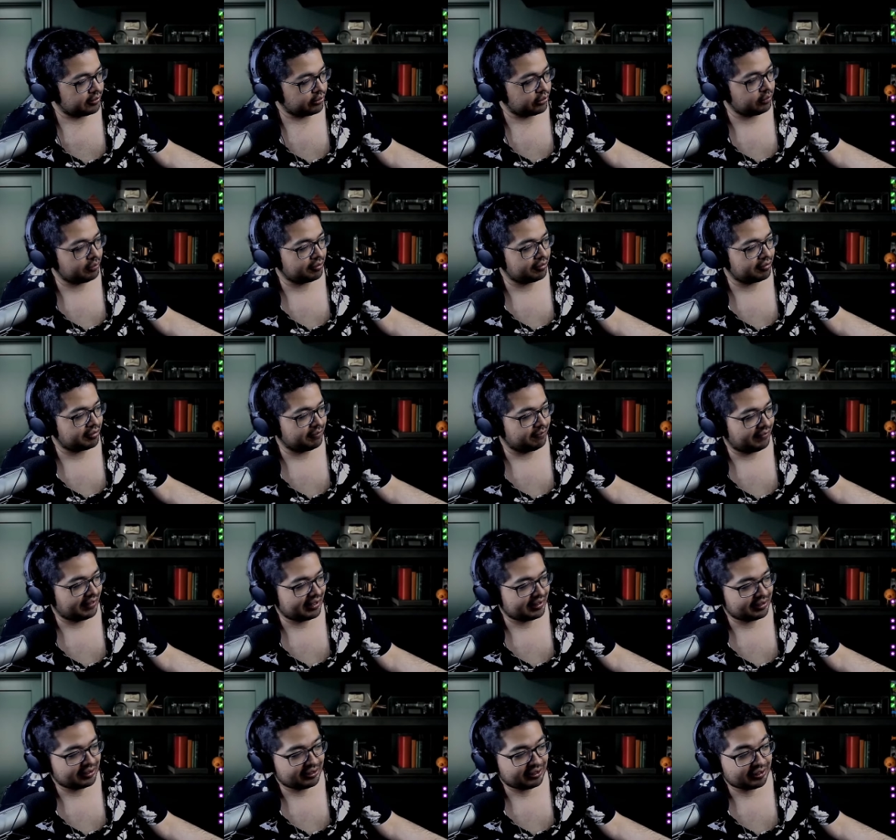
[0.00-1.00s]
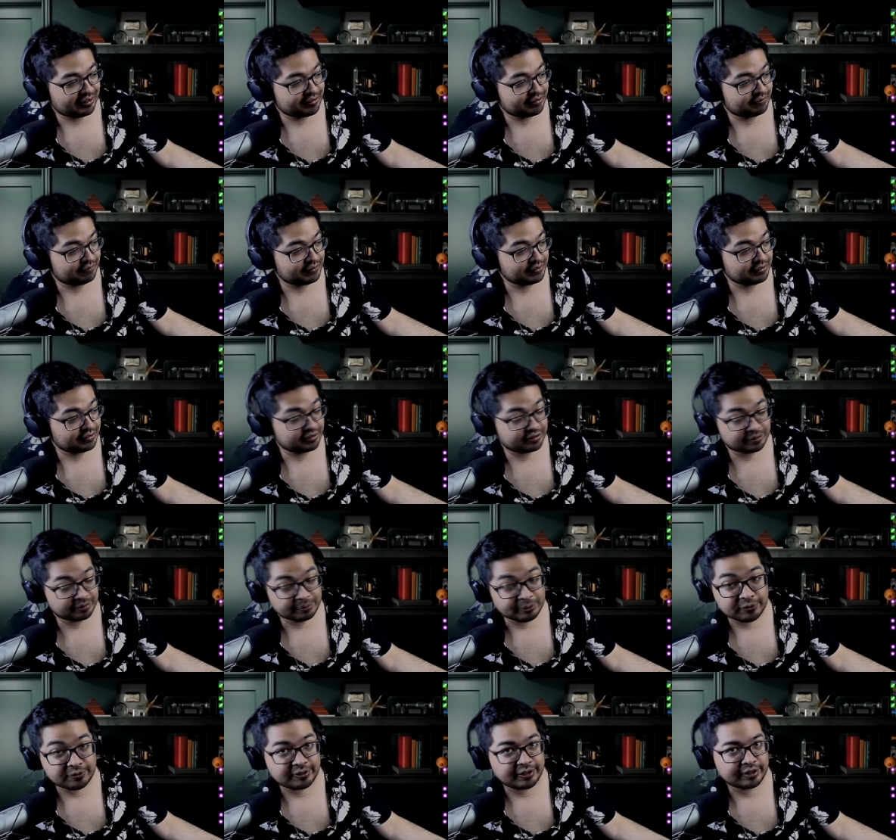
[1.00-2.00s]
Rumors defy the laws of physics
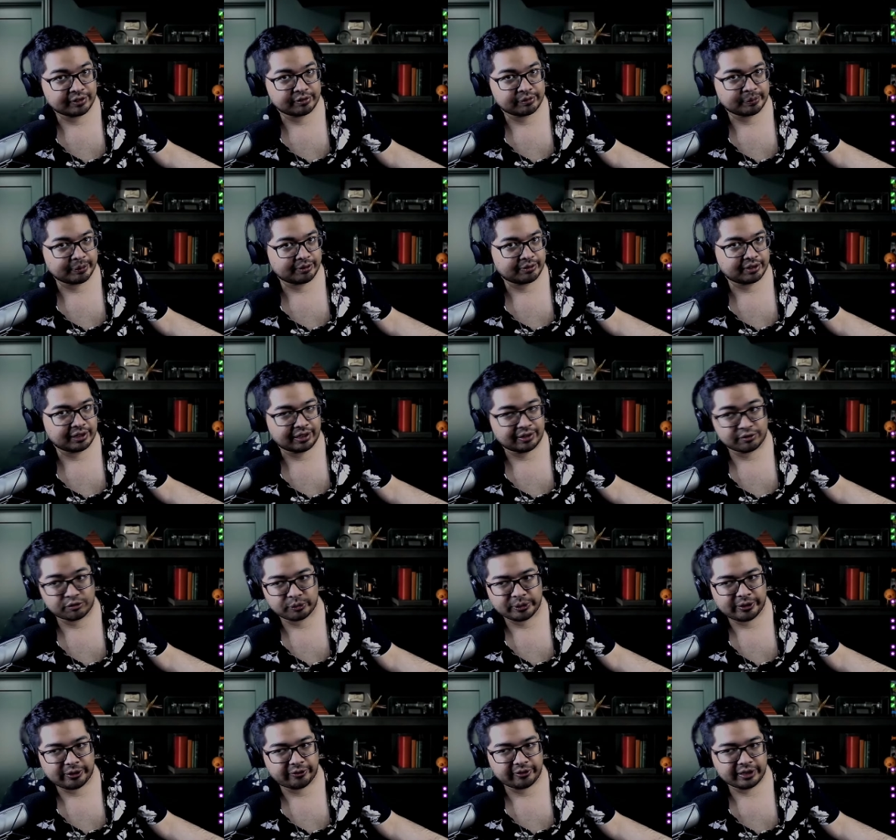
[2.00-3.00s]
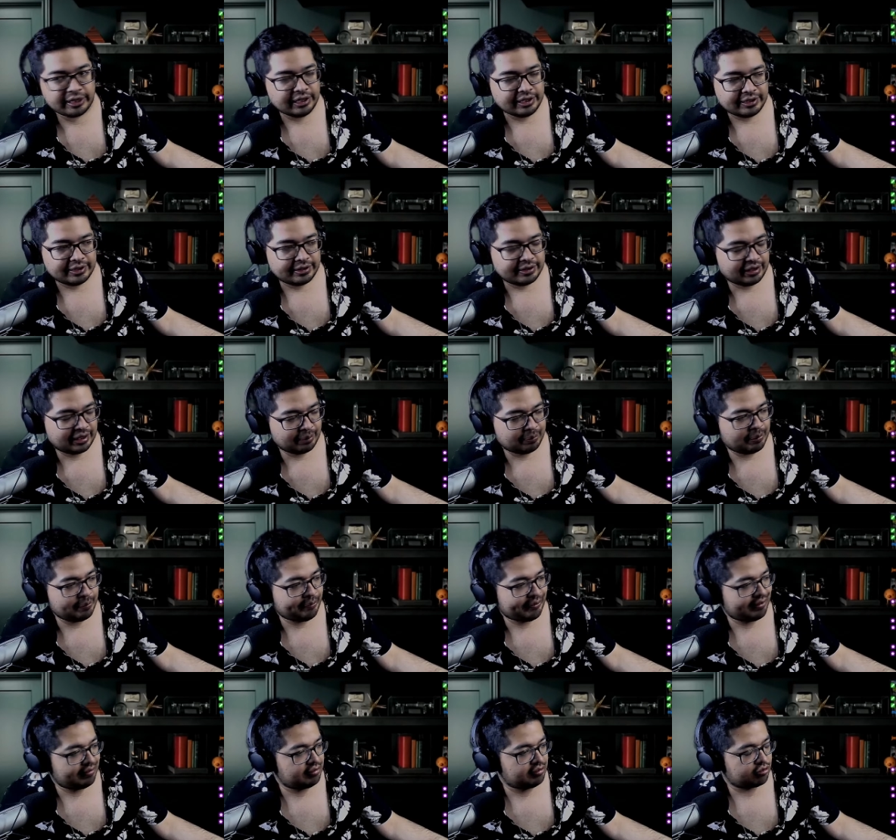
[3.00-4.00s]
in most aspects. Yeah, it's weird. Like,
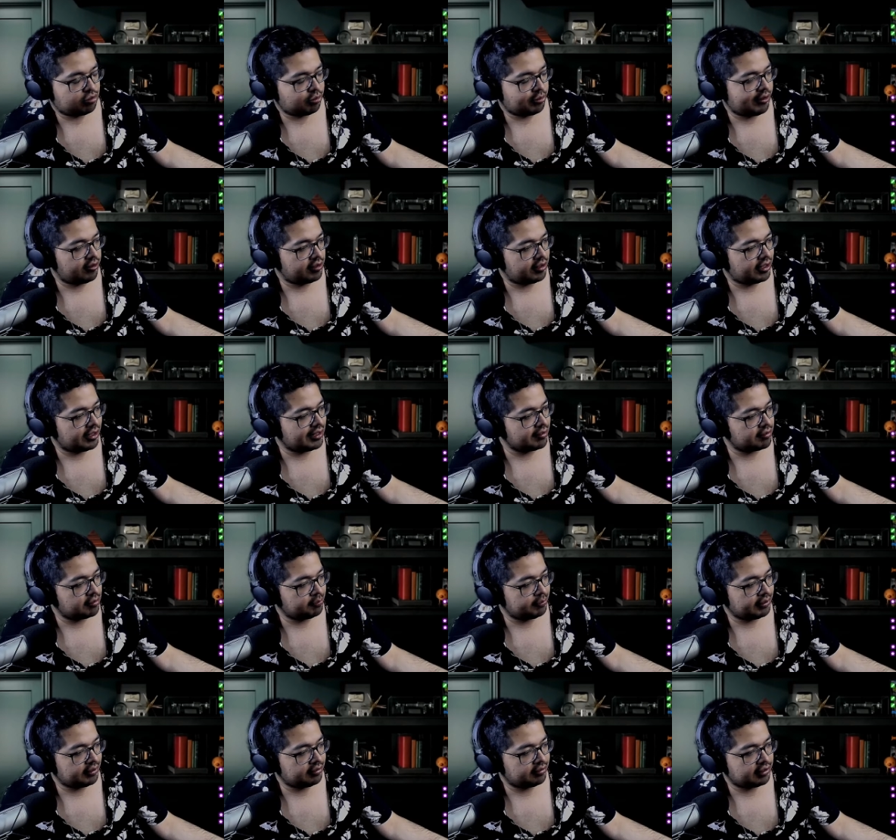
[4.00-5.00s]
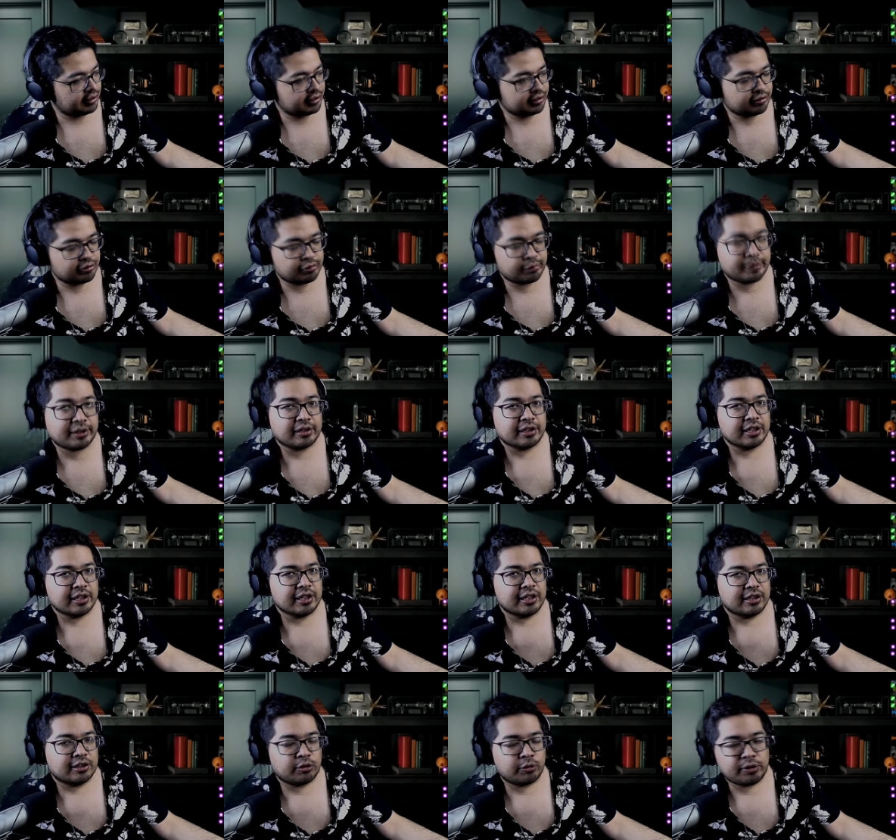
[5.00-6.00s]
people have this weird gossiping sense. But
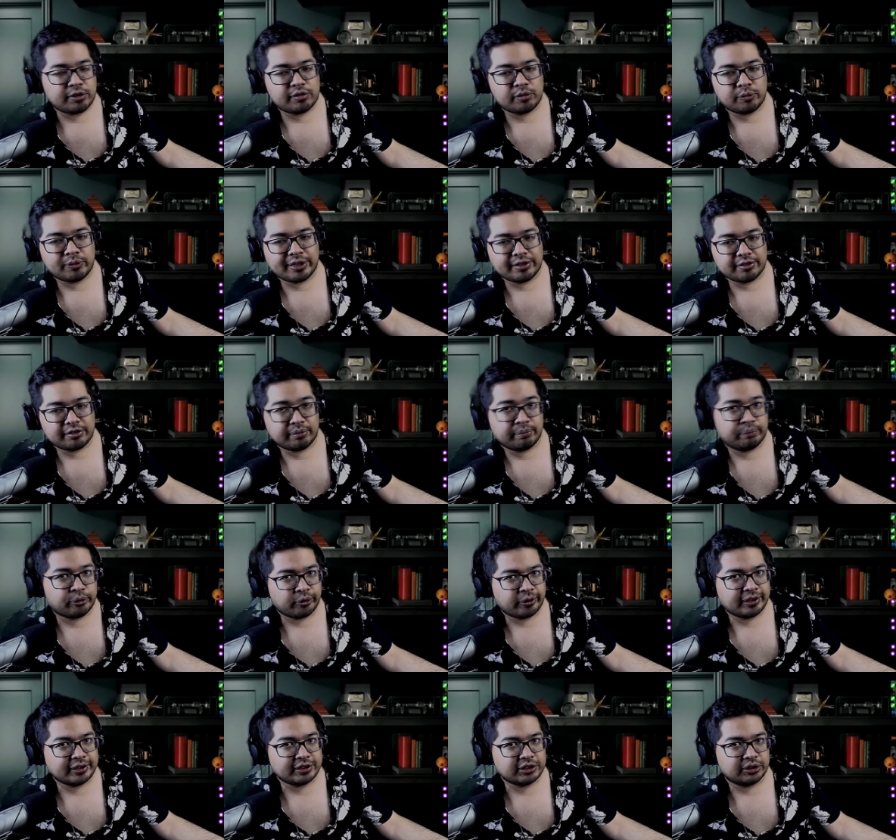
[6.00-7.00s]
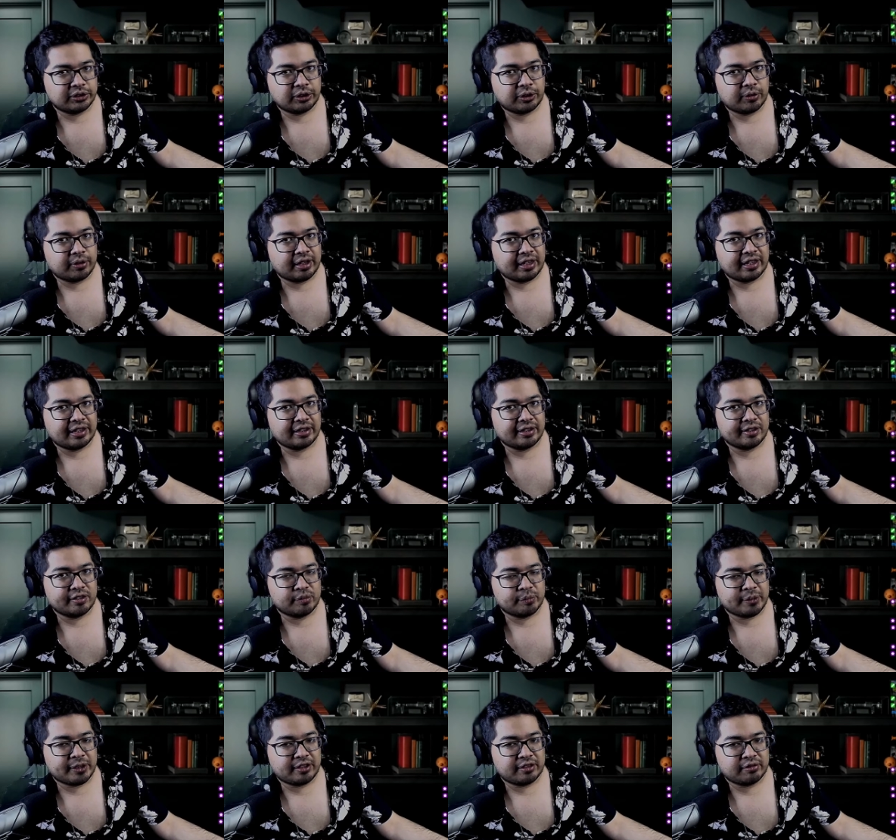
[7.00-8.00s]
the reason why it's important to know that
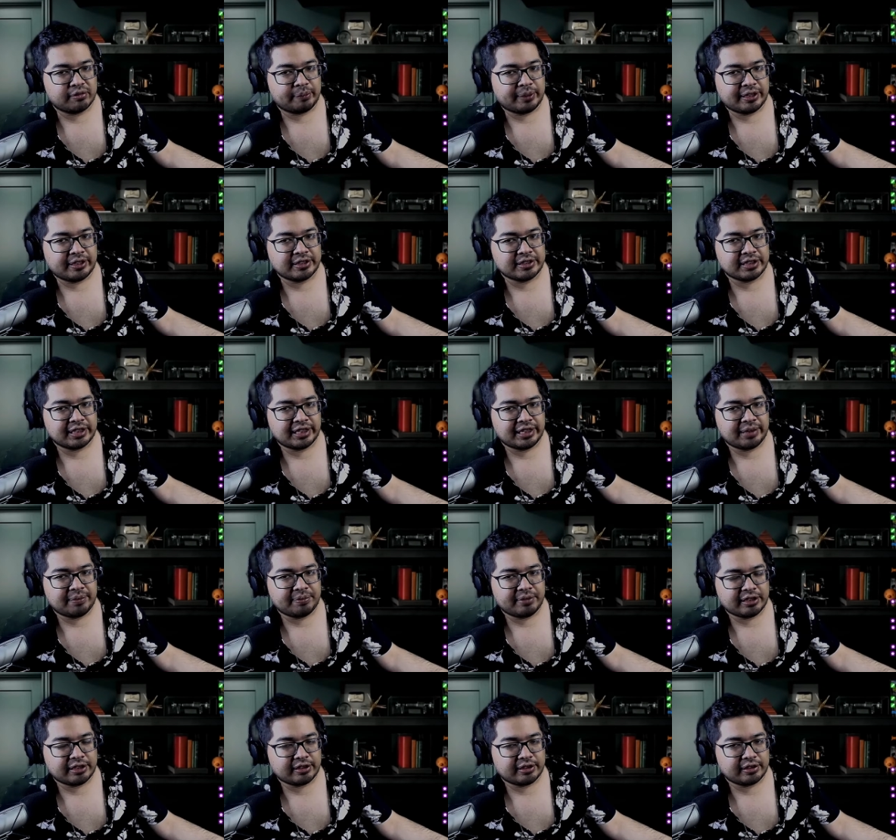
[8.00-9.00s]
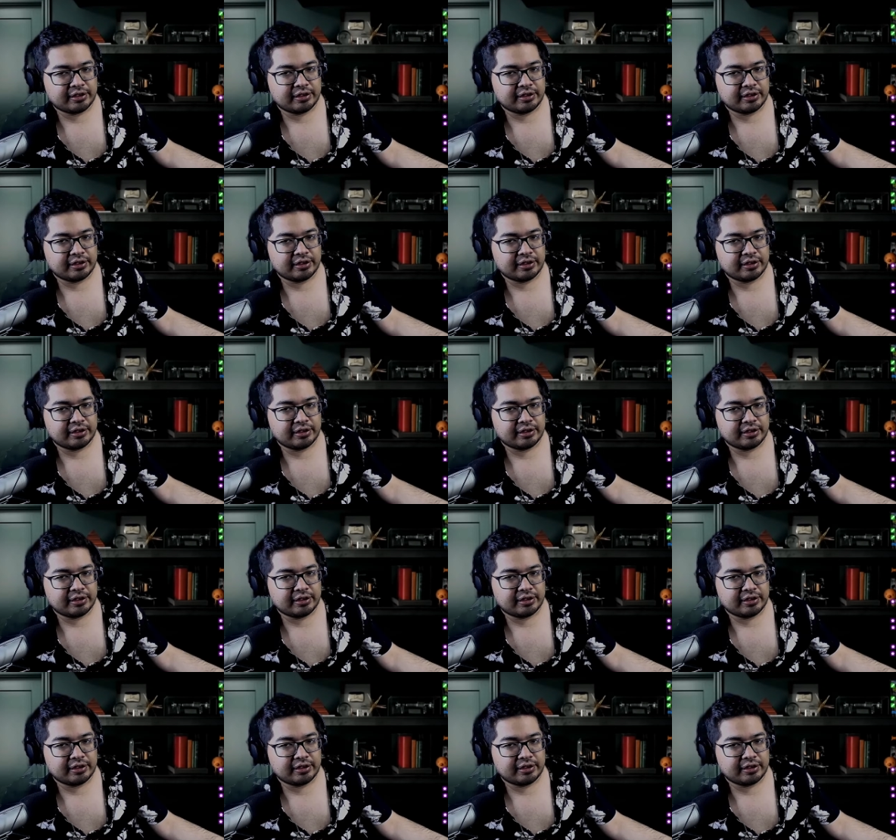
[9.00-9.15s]
is because by the time that,